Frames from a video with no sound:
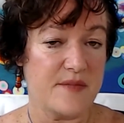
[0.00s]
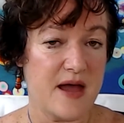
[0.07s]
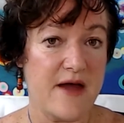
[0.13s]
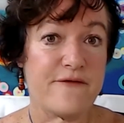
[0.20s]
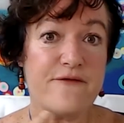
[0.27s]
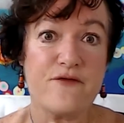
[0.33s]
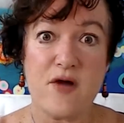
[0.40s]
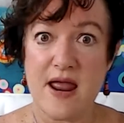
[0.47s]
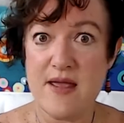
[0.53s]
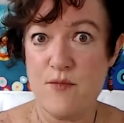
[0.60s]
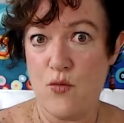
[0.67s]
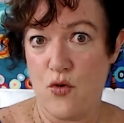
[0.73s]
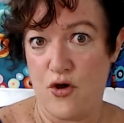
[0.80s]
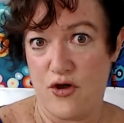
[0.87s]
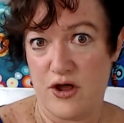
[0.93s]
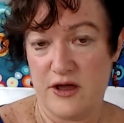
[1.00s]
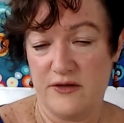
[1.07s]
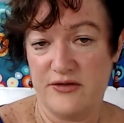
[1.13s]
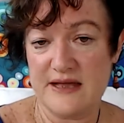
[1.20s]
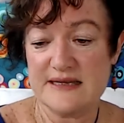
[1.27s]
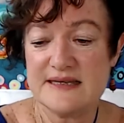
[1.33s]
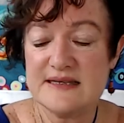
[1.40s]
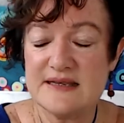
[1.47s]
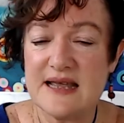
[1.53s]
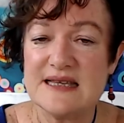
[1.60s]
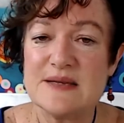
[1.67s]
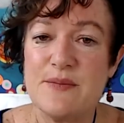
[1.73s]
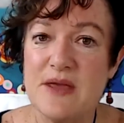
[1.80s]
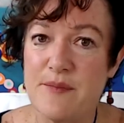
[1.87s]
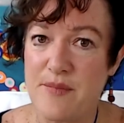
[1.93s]
framework that
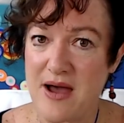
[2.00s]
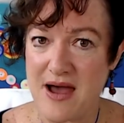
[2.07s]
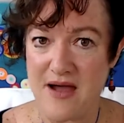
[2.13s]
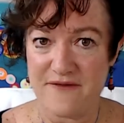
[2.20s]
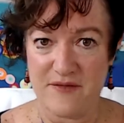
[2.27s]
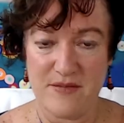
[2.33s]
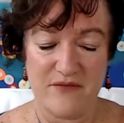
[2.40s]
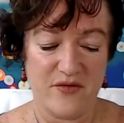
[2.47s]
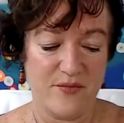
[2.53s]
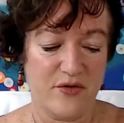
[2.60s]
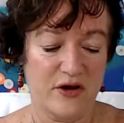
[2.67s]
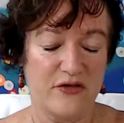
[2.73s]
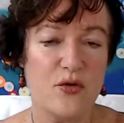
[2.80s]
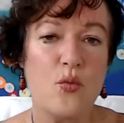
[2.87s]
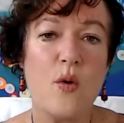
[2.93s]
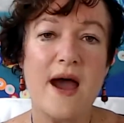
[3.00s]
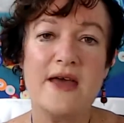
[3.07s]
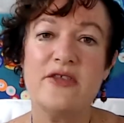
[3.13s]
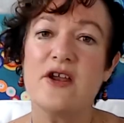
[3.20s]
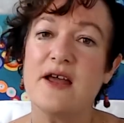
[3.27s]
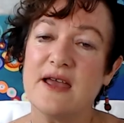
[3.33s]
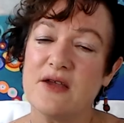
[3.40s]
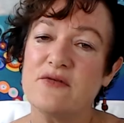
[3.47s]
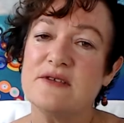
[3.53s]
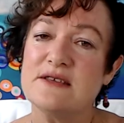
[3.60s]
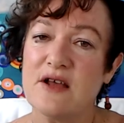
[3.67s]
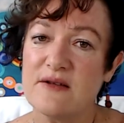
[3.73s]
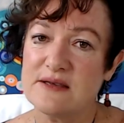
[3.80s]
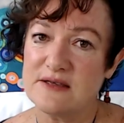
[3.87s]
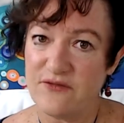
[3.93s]
sets me apart from everybody, the way that I get
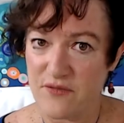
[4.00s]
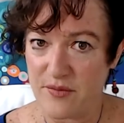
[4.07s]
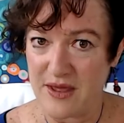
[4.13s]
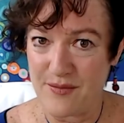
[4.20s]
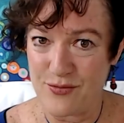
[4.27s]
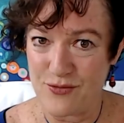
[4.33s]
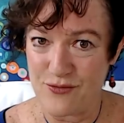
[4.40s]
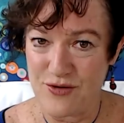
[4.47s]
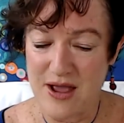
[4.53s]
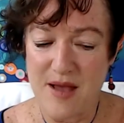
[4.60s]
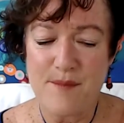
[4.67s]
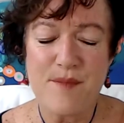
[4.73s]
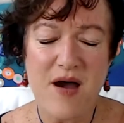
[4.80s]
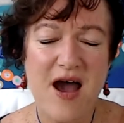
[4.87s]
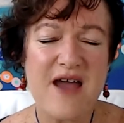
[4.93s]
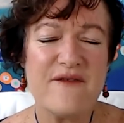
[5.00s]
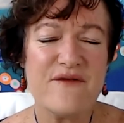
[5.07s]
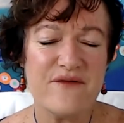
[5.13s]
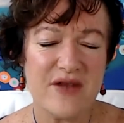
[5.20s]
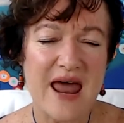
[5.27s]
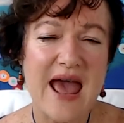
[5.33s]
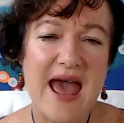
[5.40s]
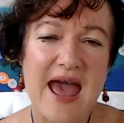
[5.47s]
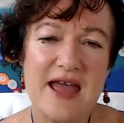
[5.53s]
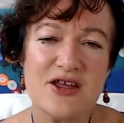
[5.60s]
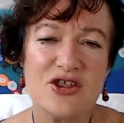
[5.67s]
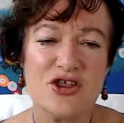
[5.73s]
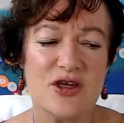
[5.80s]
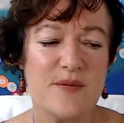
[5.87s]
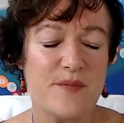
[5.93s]
results for people, my
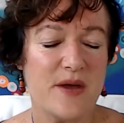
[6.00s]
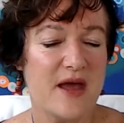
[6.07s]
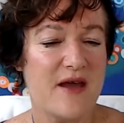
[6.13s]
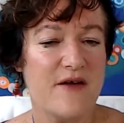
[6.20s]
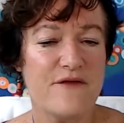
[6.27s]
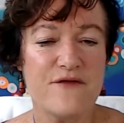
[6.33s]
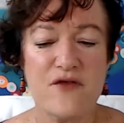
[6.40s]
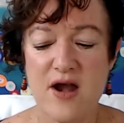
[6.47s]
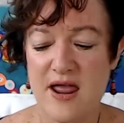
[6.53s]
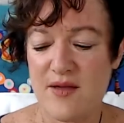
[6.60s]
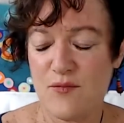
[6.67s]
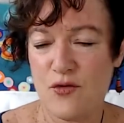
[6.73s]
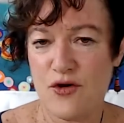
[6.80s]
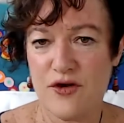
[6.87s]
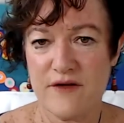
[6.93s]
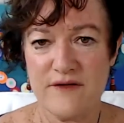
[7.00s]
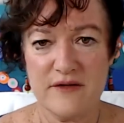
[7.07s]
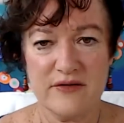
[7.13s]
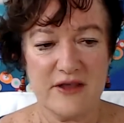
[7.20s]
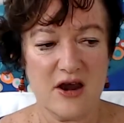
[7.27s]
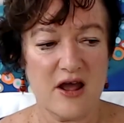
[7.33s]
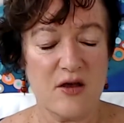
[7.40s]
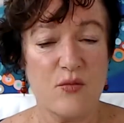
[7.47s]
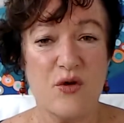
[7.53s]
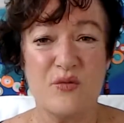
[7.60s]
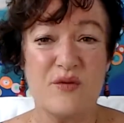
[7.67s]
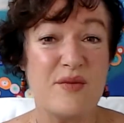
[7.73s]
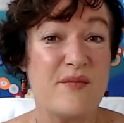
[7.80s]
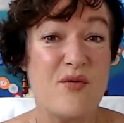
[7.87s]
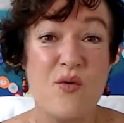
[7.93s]
flagship framework that I can work
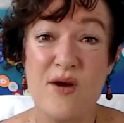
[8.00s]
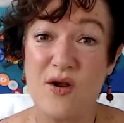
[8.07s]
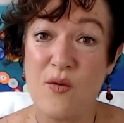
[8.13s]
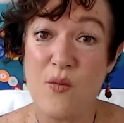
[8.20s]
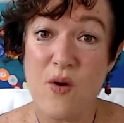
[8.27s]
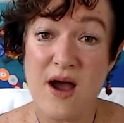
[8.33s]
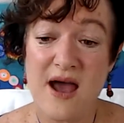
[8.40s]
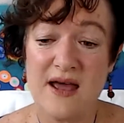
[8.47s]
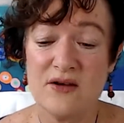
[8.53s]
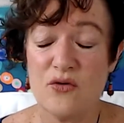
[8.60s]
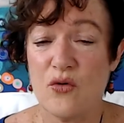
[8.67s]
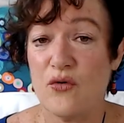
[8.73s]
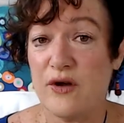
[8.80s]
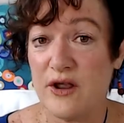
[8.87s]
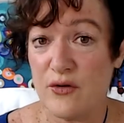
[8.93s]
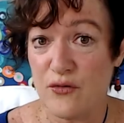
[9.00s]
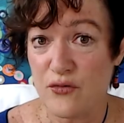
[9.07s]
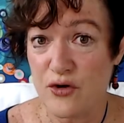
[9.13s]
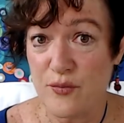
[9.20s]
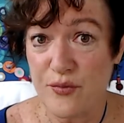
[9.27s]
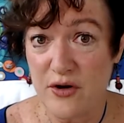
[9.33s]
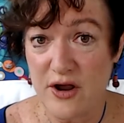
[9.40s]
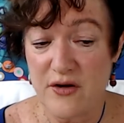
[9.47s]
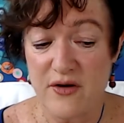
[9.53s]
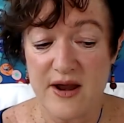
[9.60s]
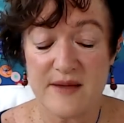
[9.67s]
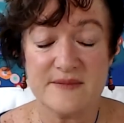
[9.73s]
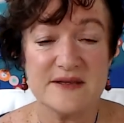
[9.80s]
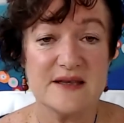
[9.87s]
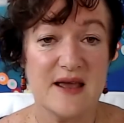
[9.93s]
with people one-on-one or in group
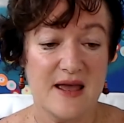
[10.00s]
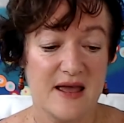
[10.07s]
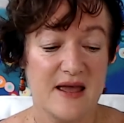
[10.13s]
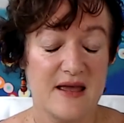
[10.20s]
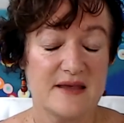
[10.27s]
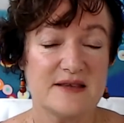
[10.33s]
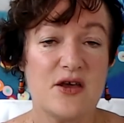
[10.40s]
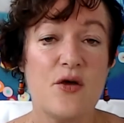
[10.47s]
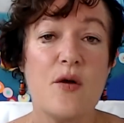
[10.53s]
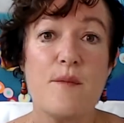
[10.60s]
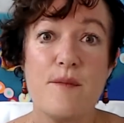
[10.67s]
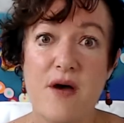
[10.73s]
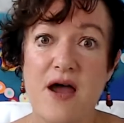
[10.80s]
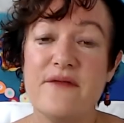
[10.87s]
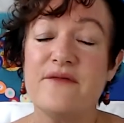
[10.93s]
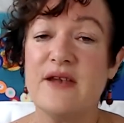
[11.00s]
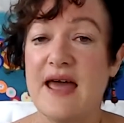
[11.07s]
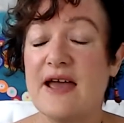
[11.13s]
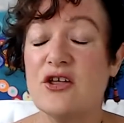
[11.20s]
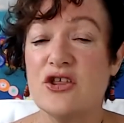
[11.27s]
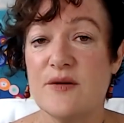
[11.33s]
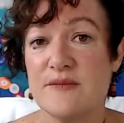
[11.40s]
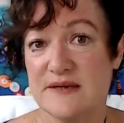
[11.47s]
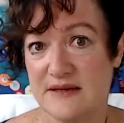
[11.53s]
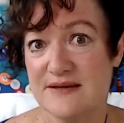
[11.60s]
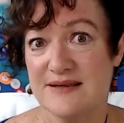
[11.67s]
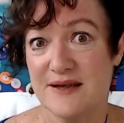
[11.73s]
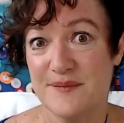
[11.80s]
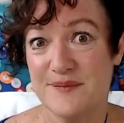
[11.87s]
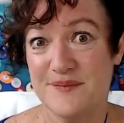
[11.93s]
programs, so my flagship
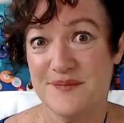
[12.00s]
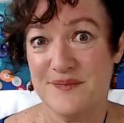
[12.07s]
system.